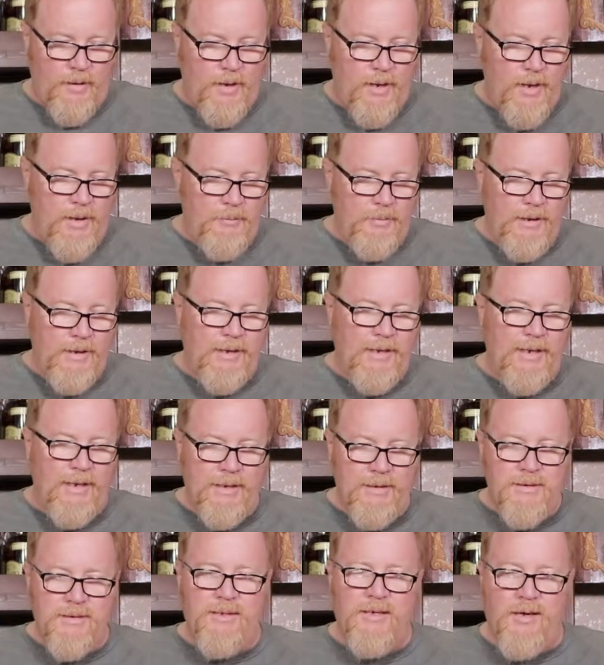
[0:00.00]
I mean,
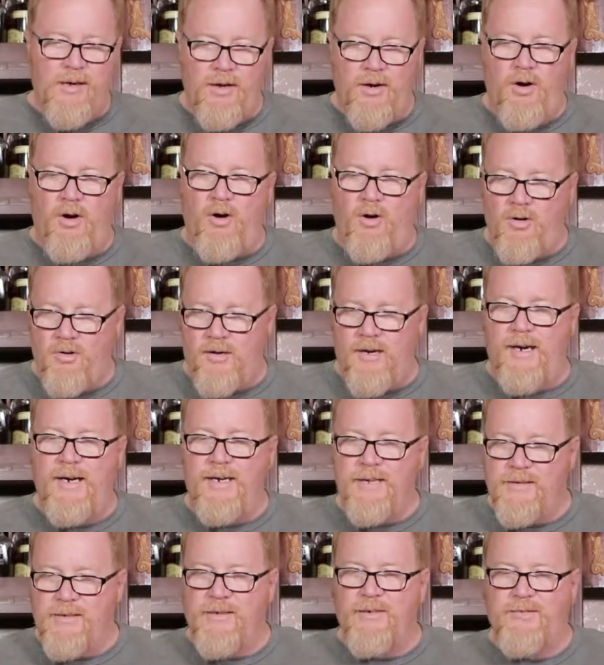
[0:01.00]
it's got all
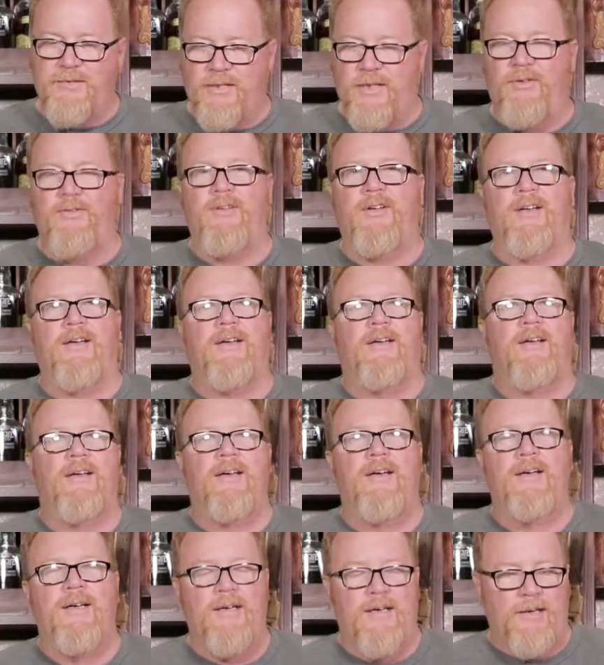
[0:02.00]
kinds of stuff in it.
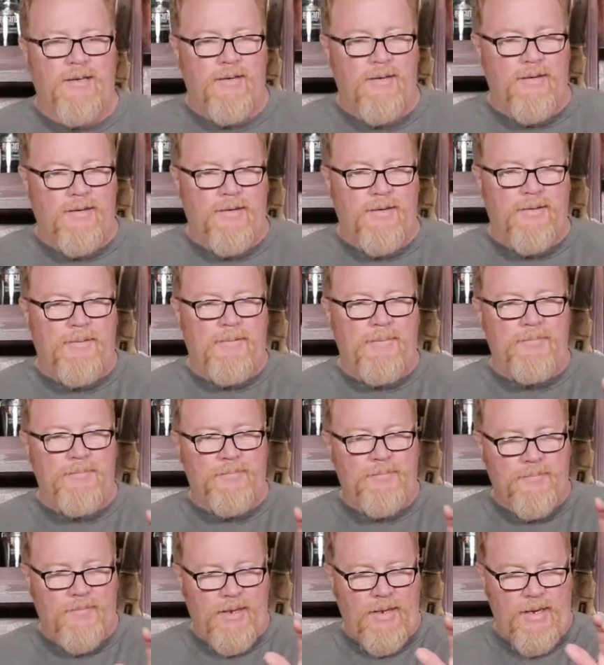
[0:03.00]
Um,
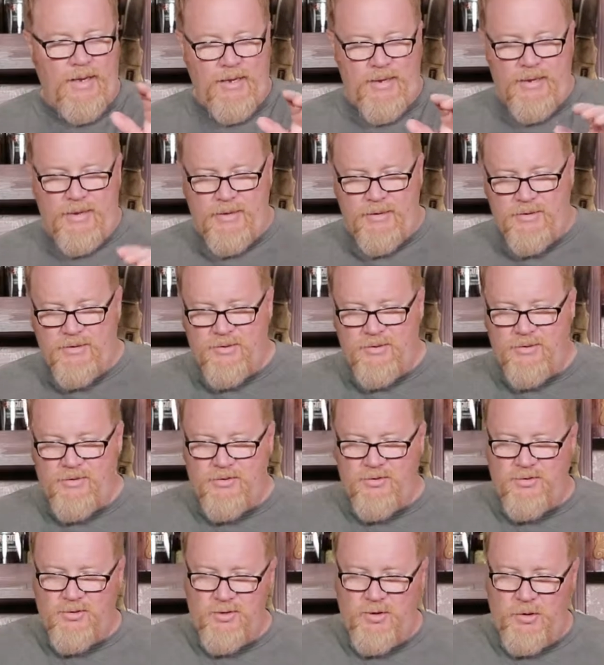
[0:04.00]
and it's
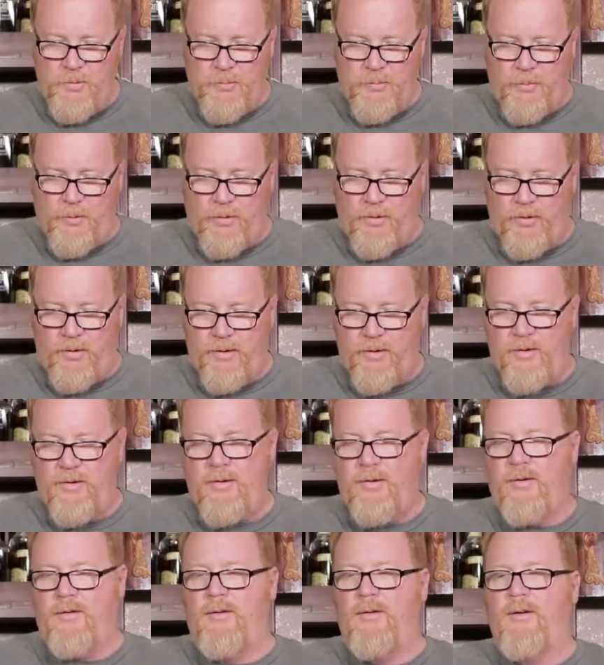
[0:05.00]
super
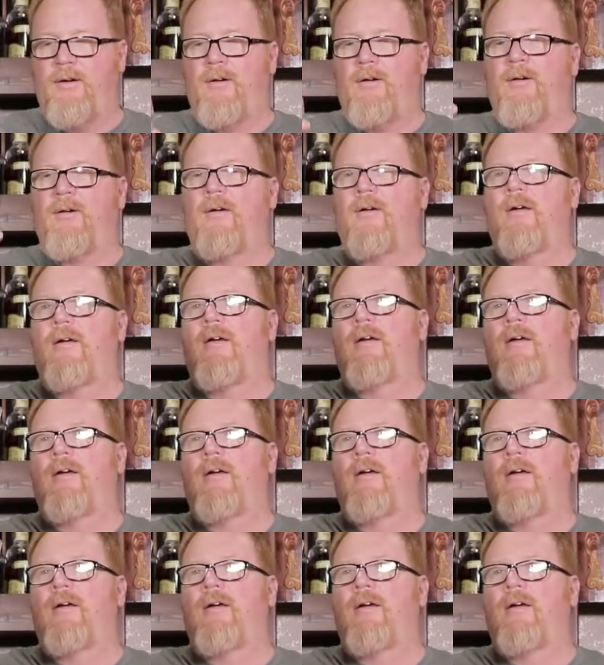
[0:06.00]
clear